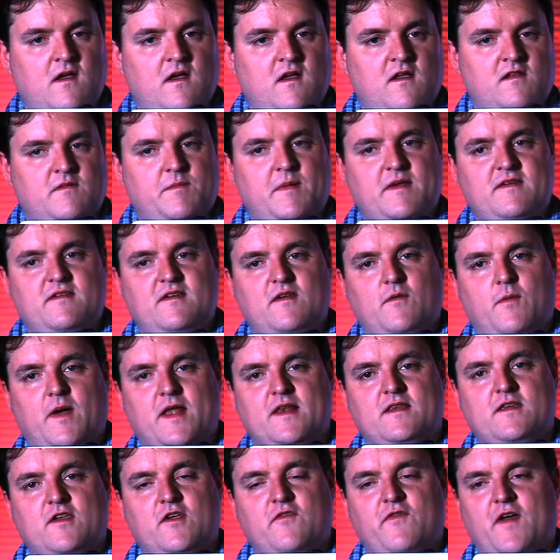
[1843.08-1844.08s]
Especially
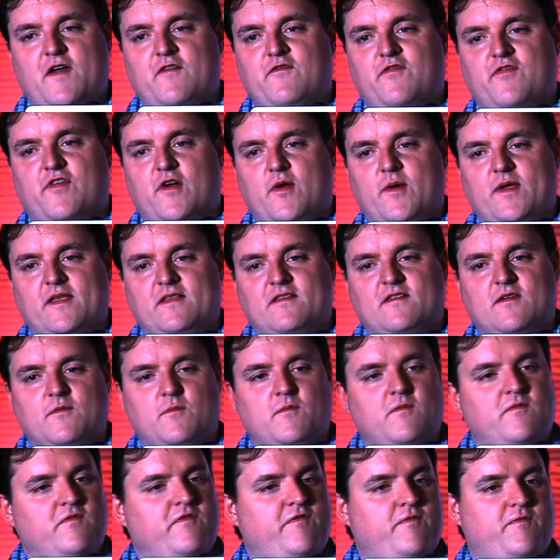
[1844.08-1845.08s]
when you then throw in
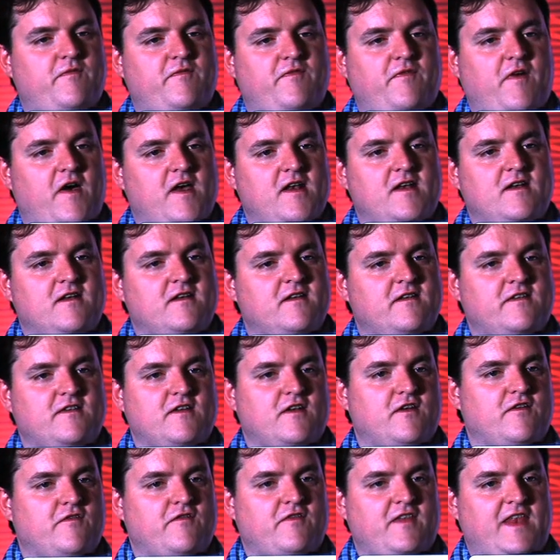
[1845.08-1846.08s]
some fun sort
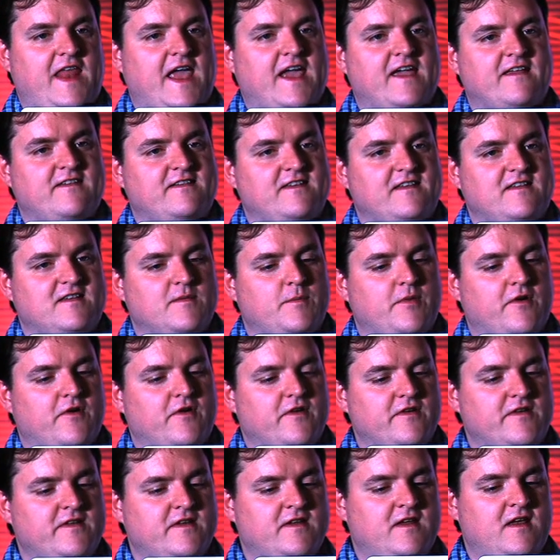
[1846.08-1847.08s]
of legacy
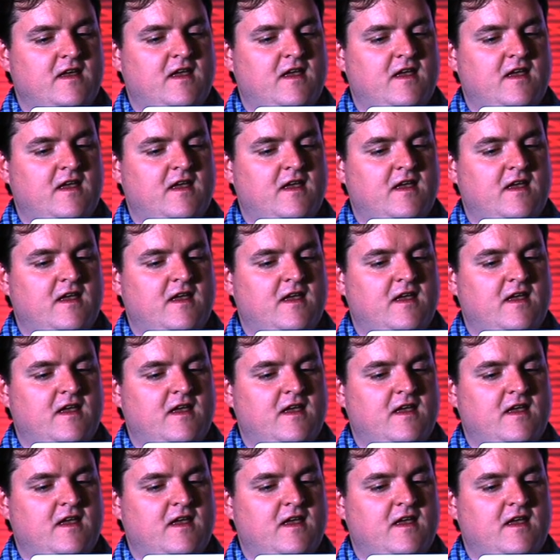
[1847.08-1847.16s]
support.